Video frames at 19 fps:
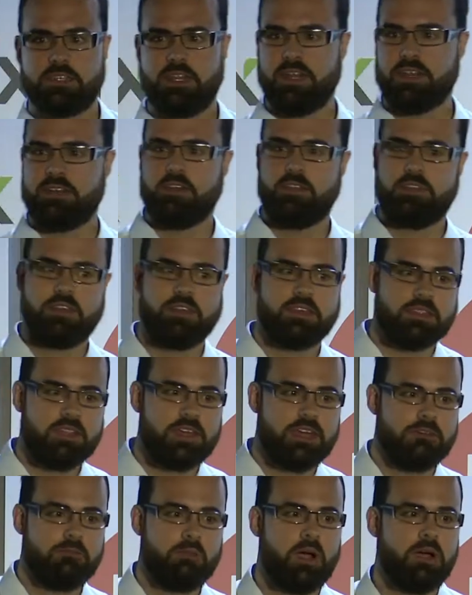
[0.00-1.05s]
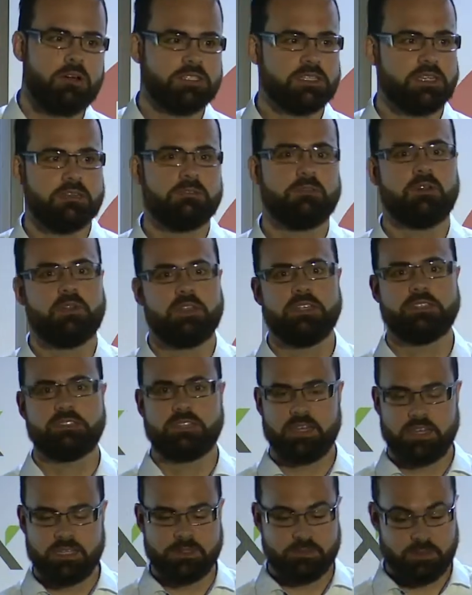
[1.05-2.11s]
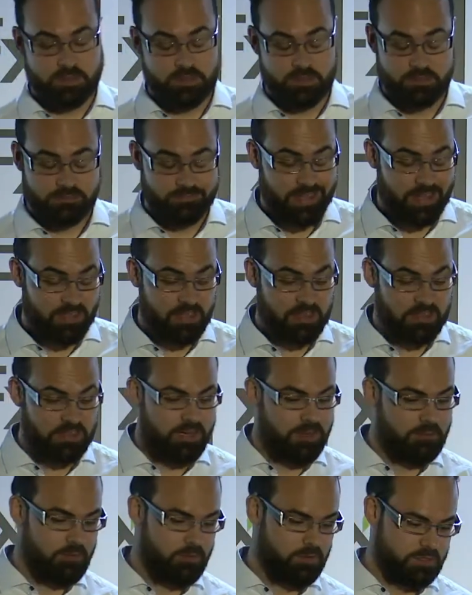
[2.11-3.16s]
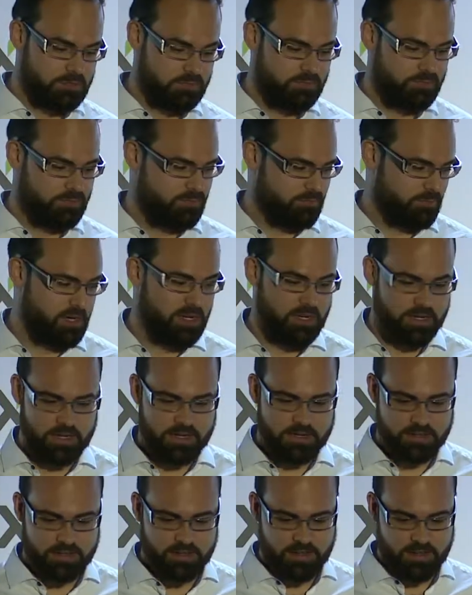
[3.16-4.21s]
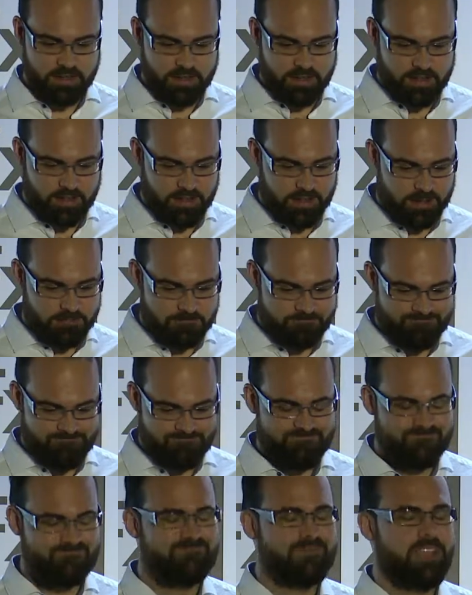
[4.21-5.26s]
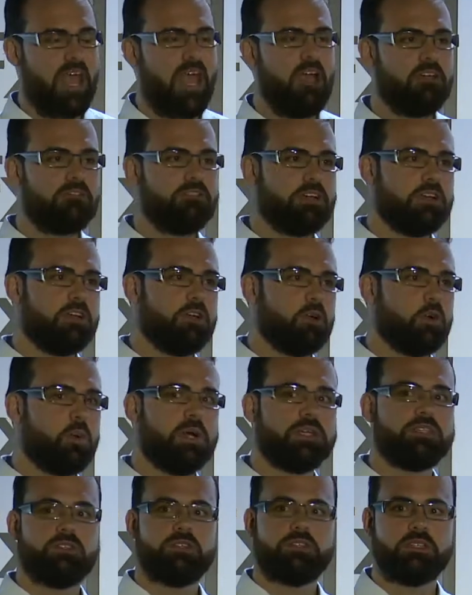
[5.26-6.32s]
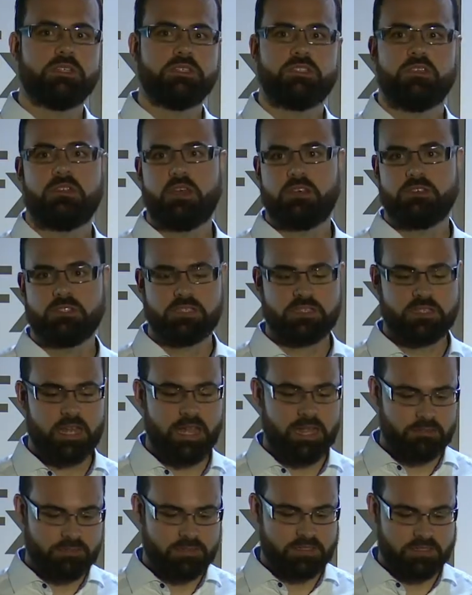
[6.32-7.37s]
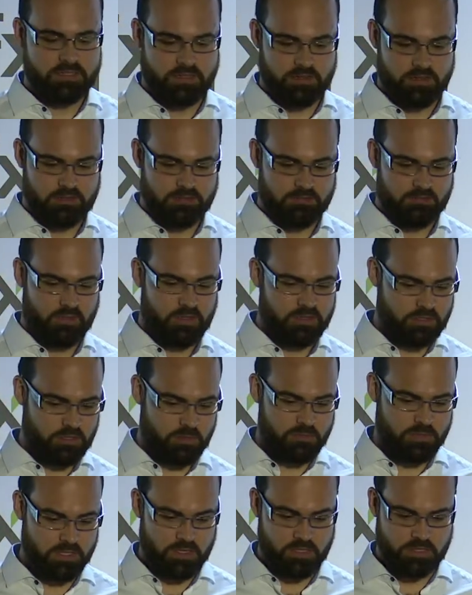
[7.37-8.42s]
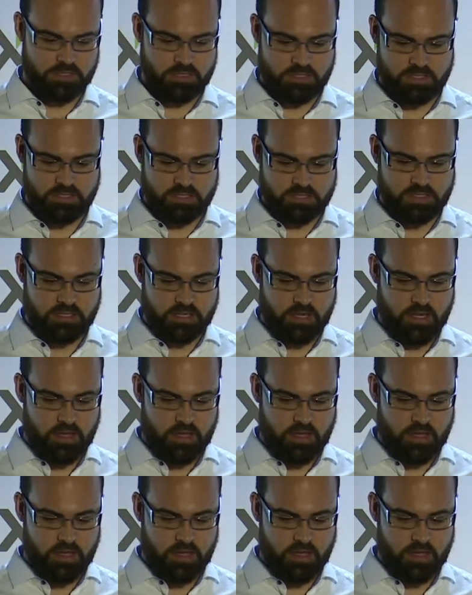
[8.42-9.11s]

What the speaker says: like nothing that wows anyone these days, but at the time it was brilliant. However, it got quite dirty. So those tapes, those optical discs,